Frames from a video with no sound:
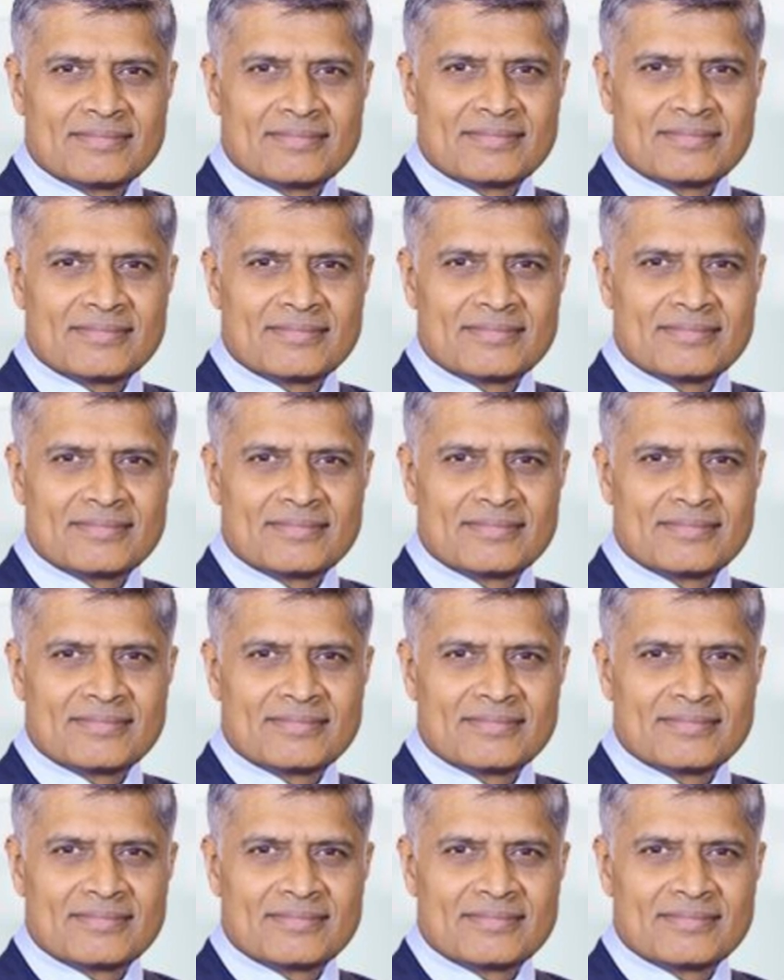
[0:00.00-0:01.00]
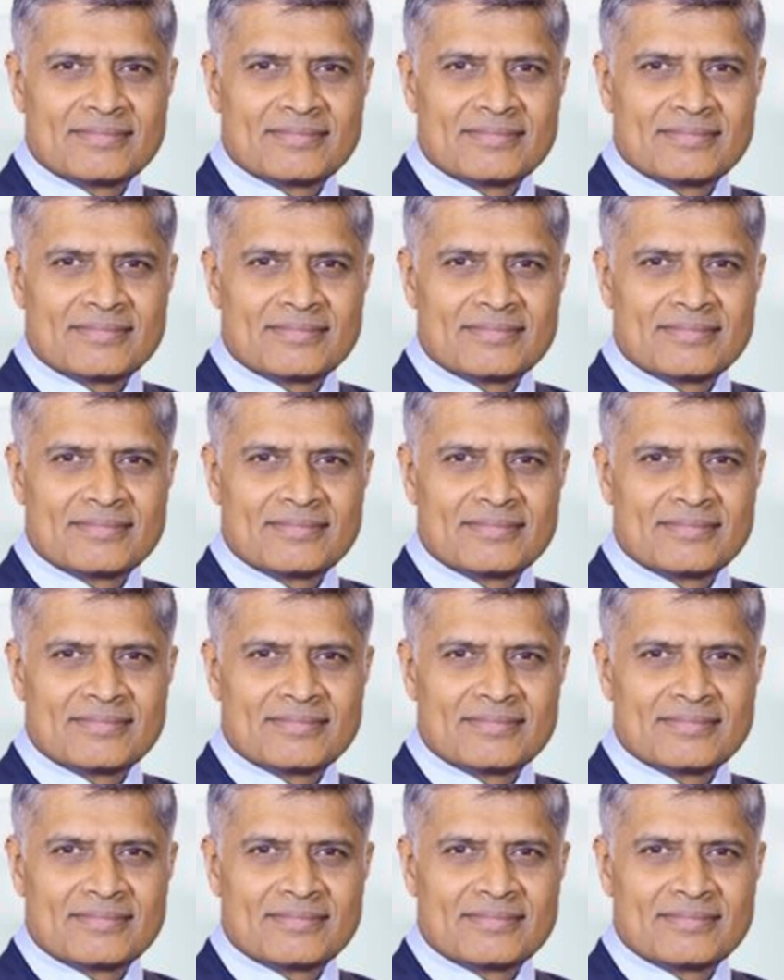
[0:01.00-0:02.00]

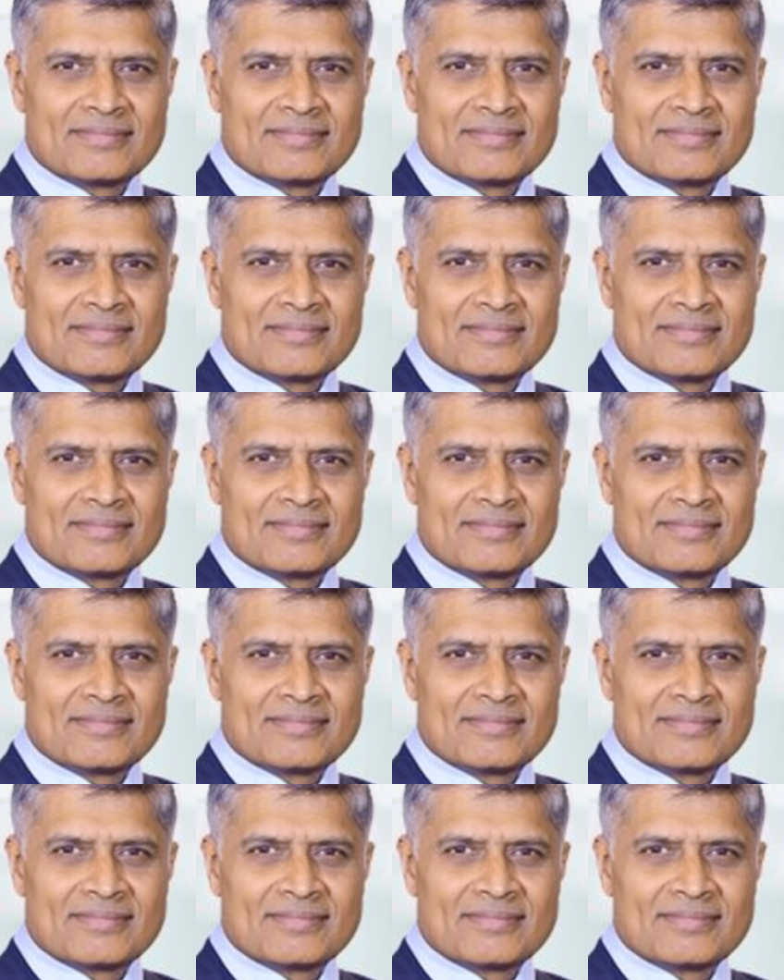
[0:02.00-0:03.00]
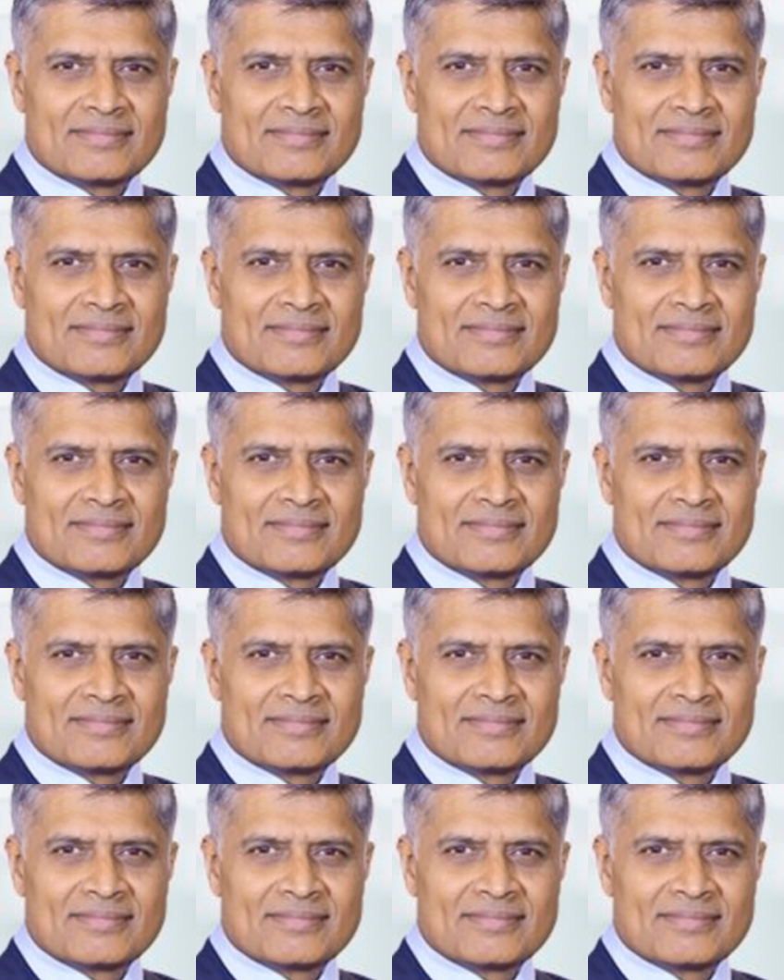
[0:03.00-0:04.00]

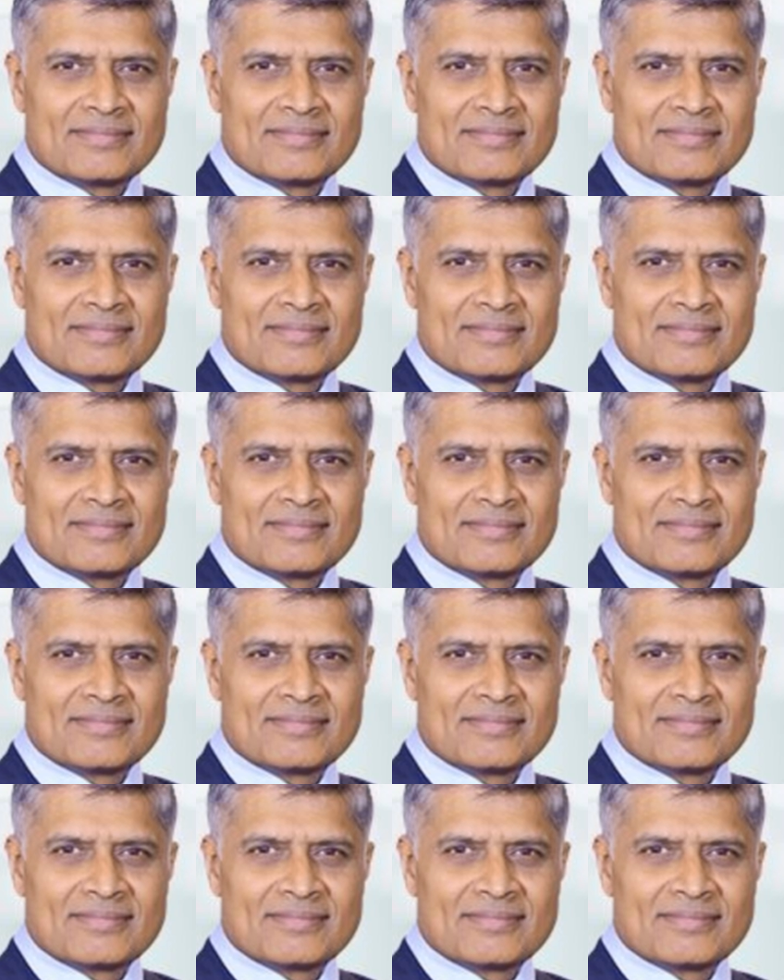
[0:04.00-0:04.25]
The face doesn't move, so there is nothing to read.